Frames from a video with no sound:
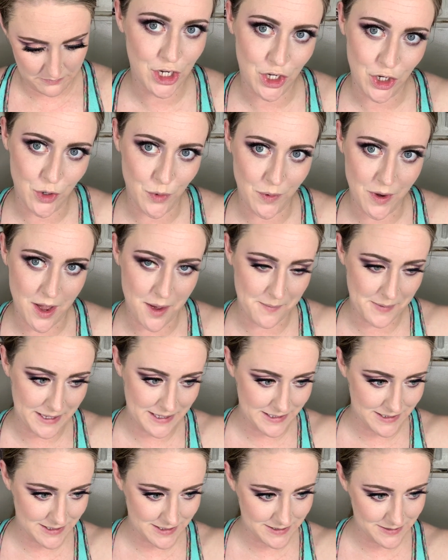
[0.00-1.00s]
no
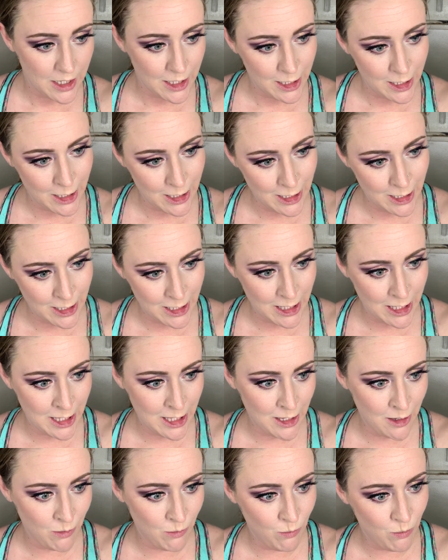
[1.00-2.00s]
comment. You
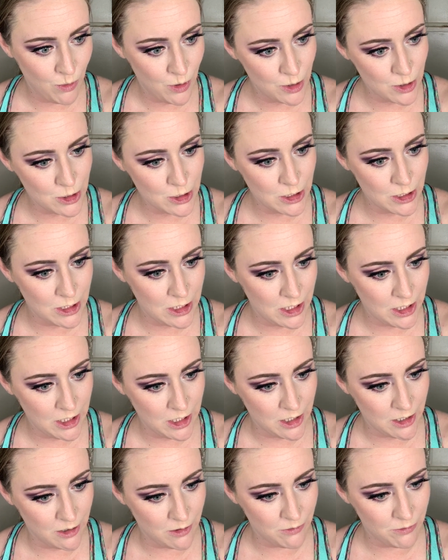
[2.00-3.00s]
get what you
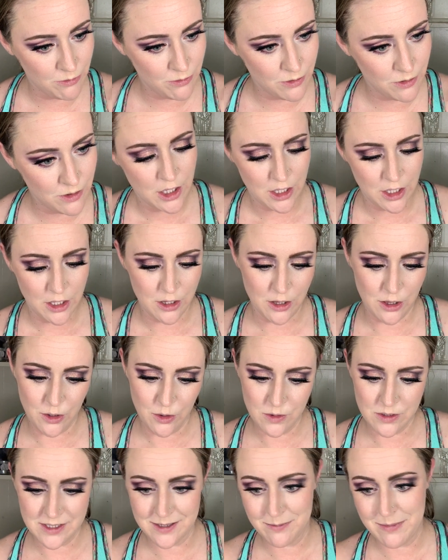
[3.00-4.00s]
give. You
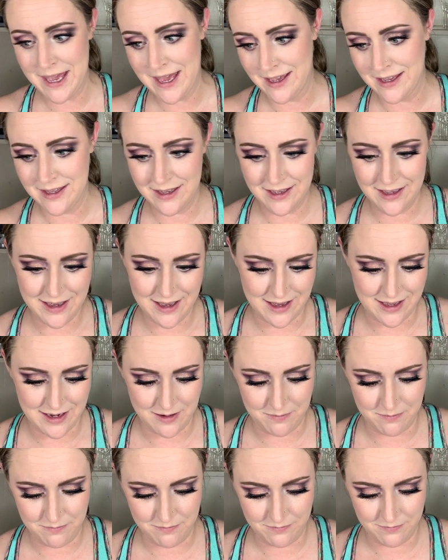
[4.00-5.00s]
lose them how you got
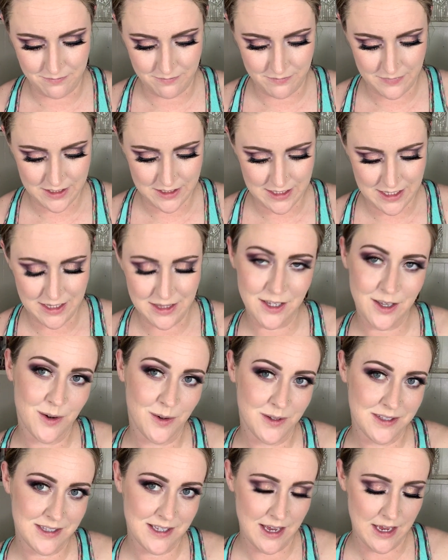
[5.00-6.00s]
them. Isn't that the good
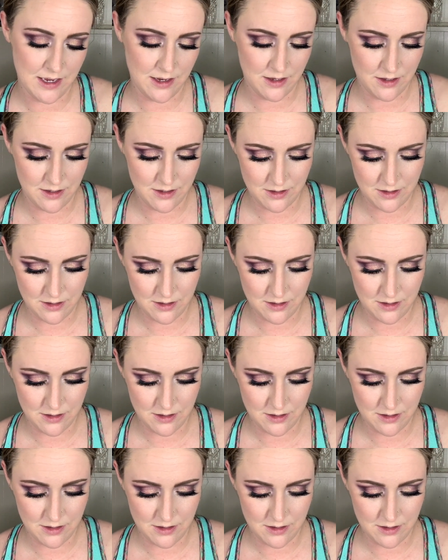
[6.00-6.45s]
old saying?